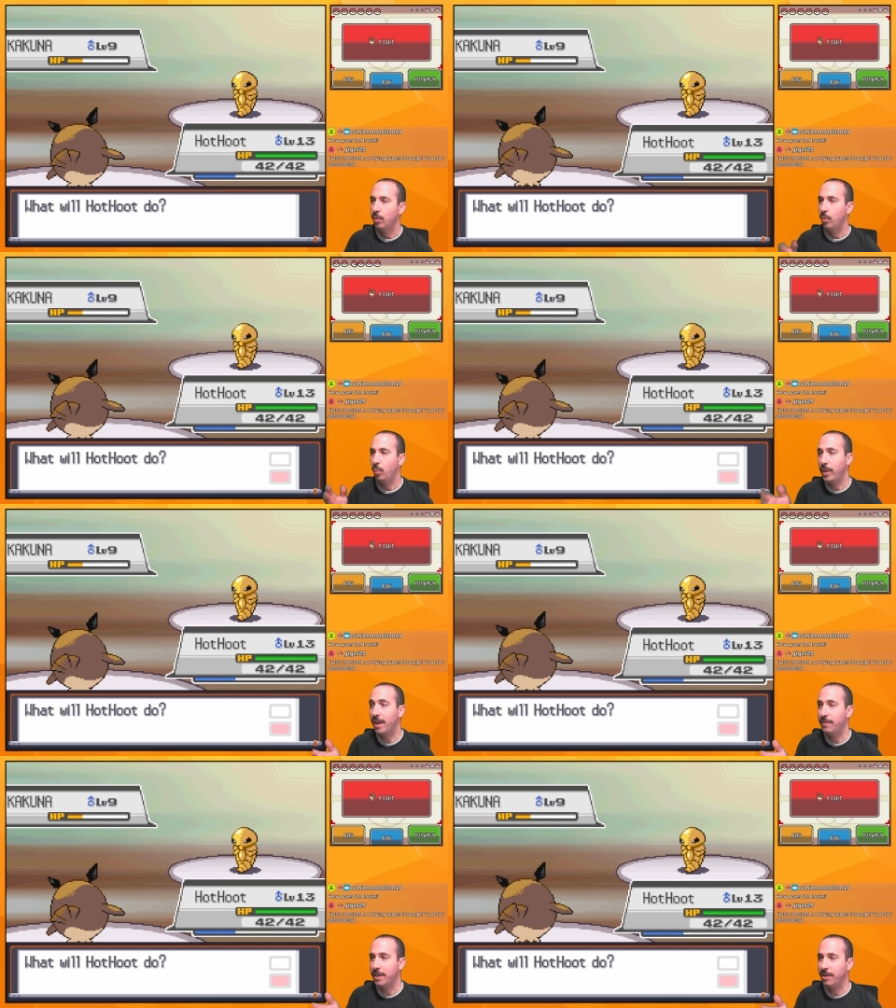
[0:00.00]
we
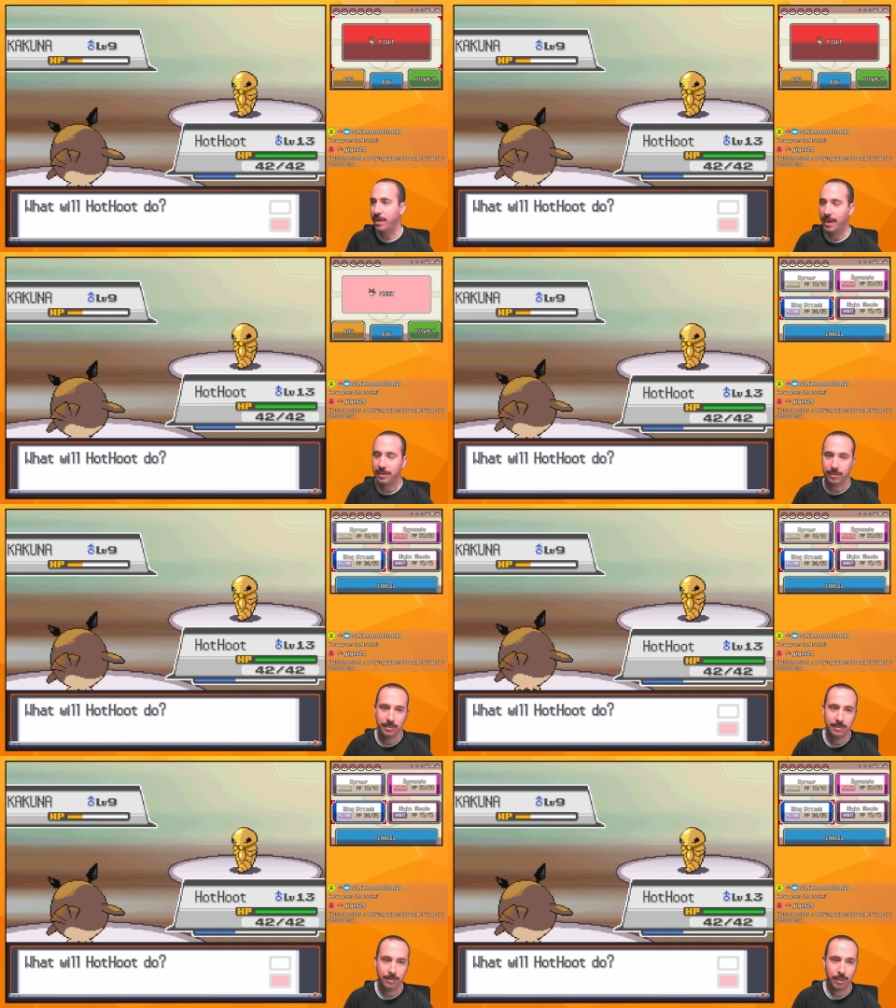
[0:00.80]
have an Aerodactyl,
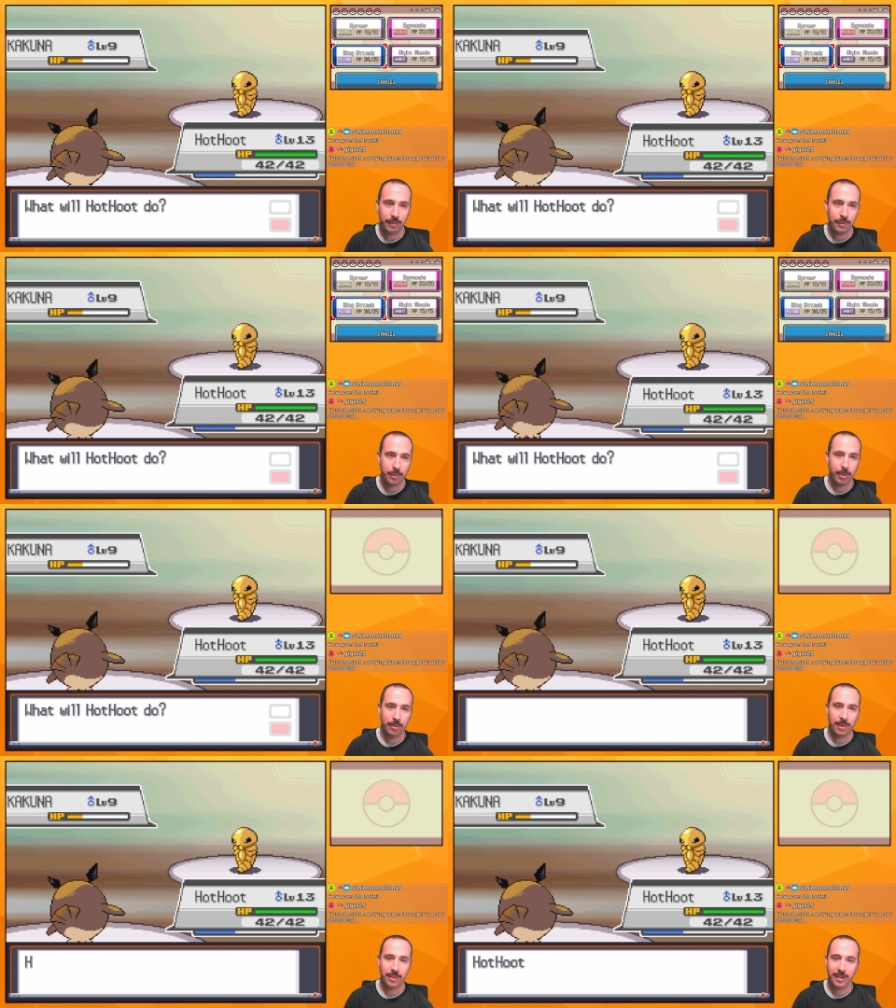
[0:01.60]
one of the few
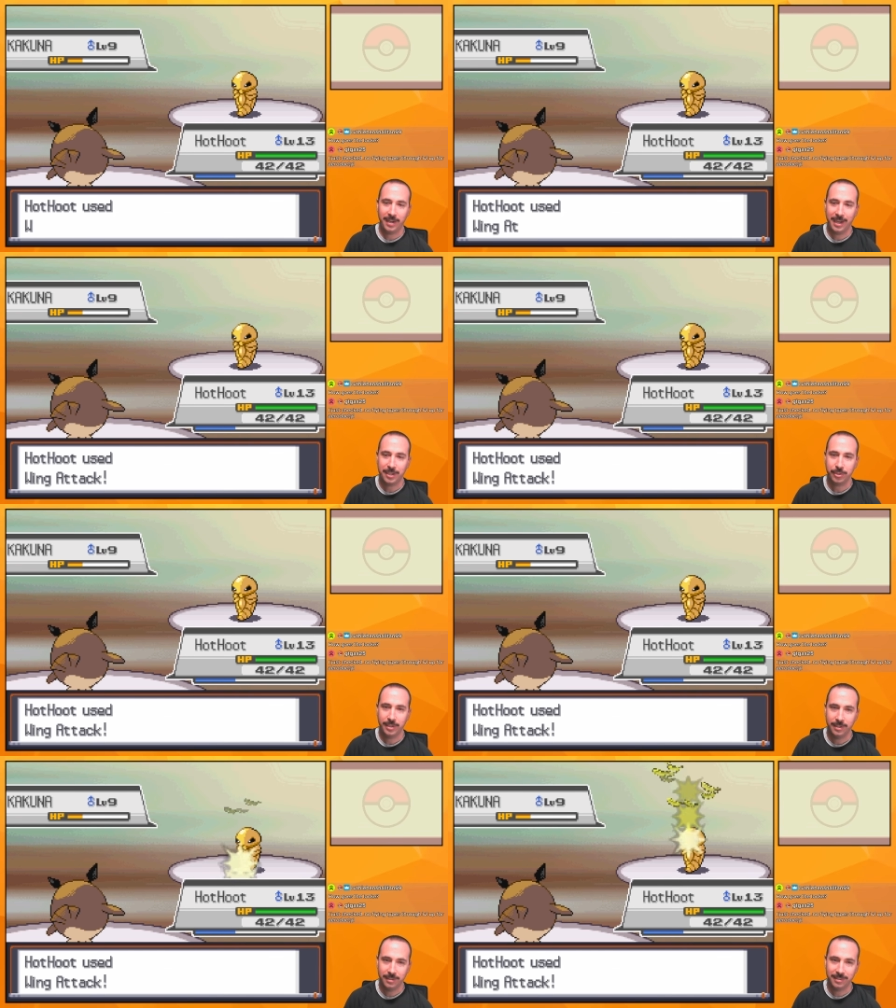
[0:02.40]
Pokemon that can
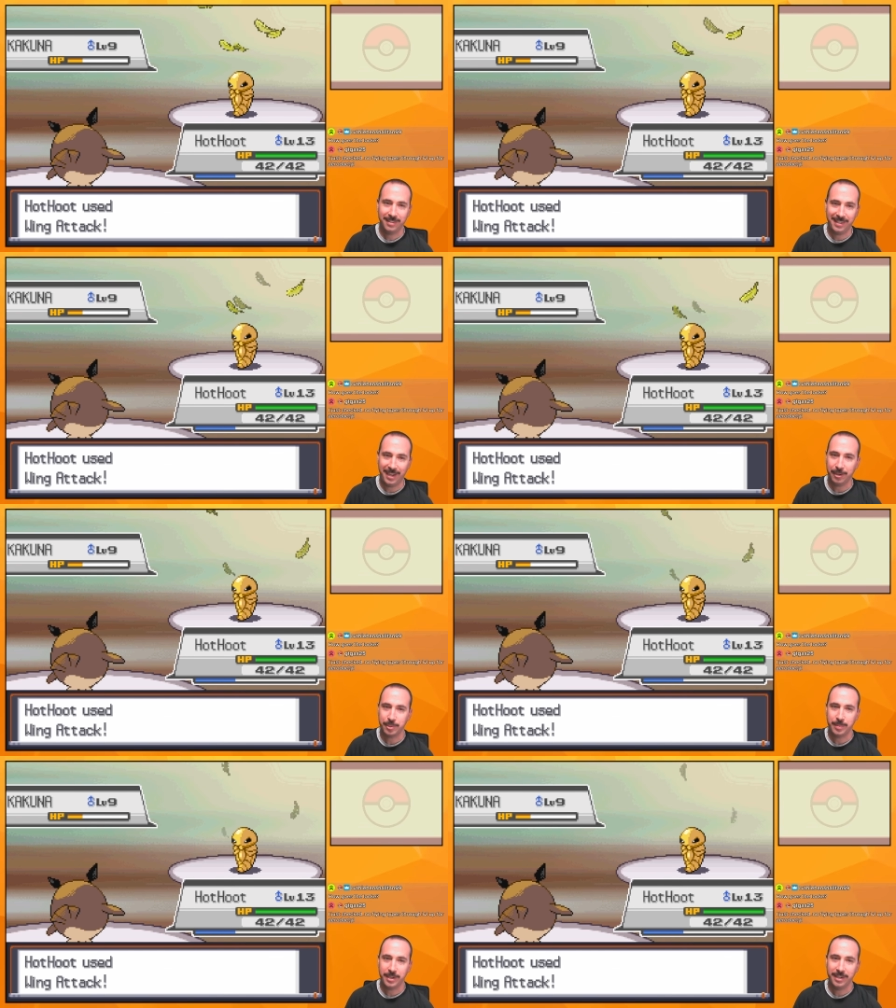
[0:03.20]
actually
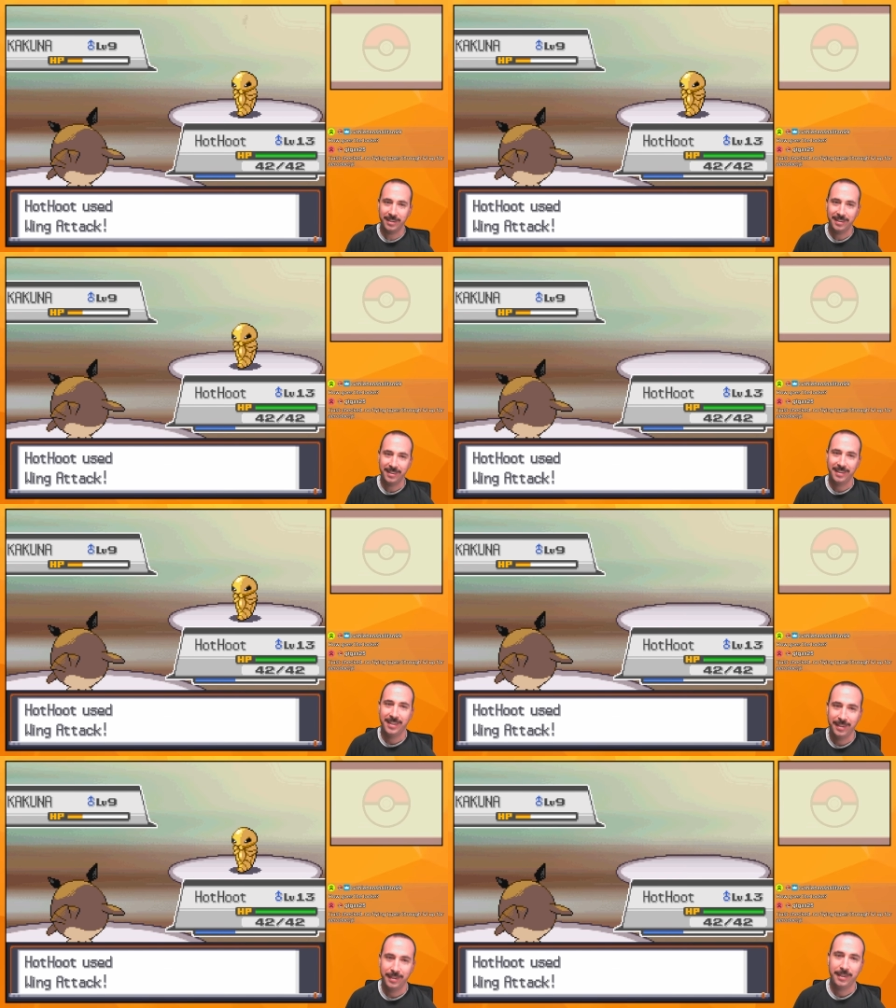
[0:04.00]
outspeed it.
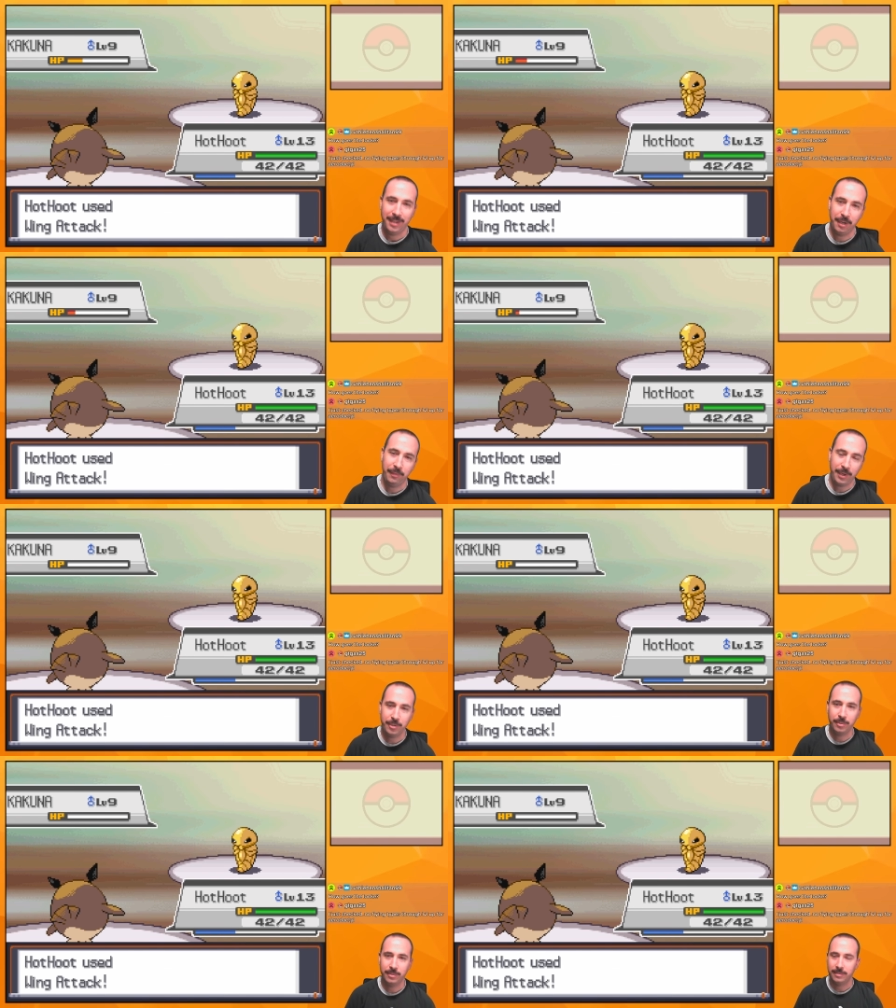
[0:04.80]
And if I
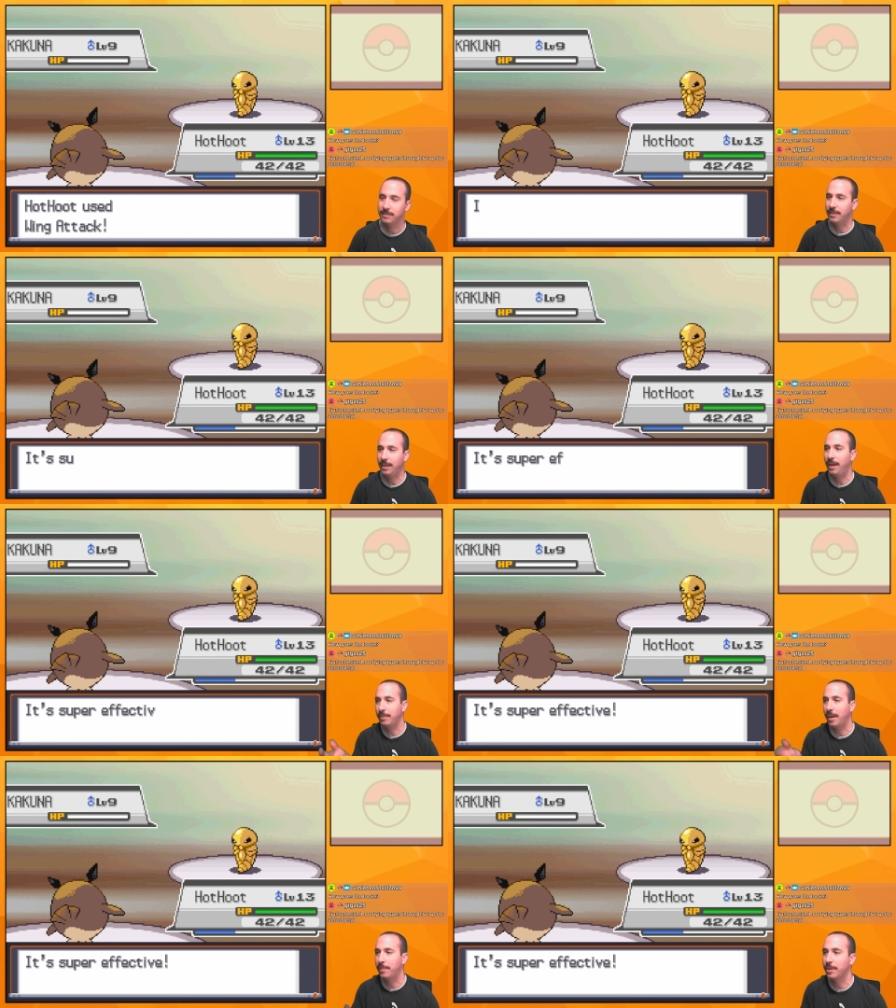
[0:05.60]
do, I'm
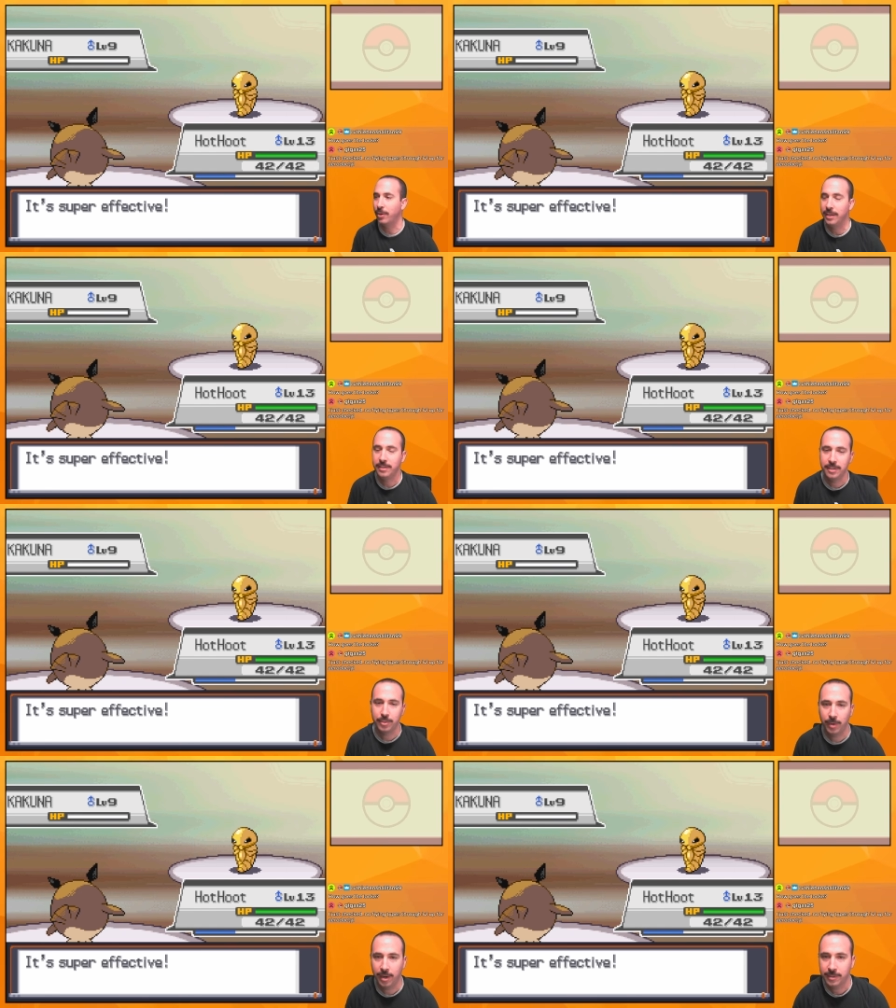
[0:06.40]
gonna go ahead and teach a
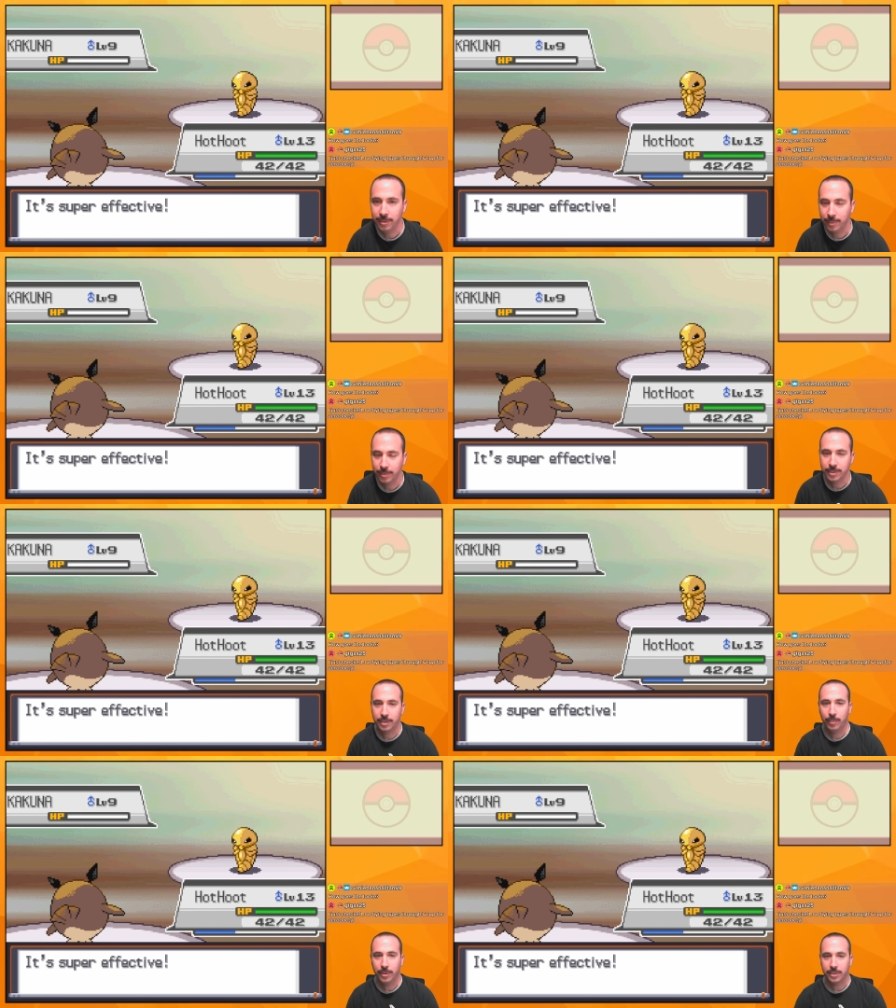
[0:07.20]
Rock Tomb, and we're just
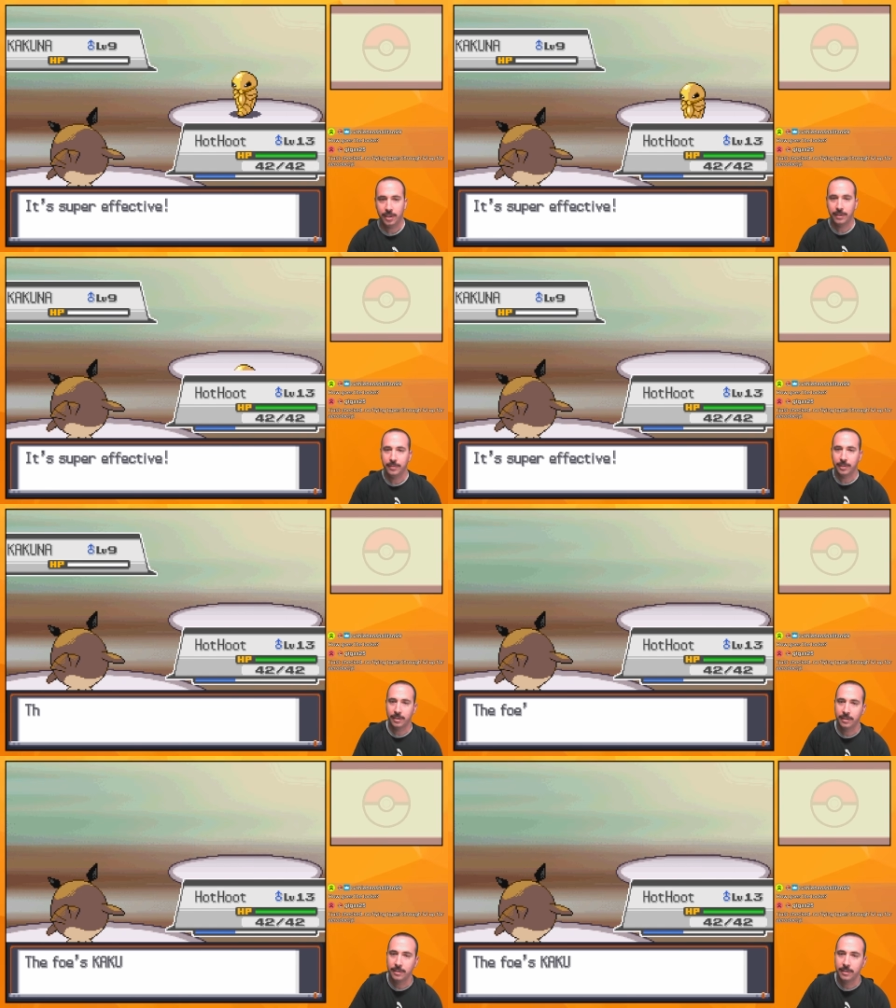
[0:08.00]
gonna one-shot everything.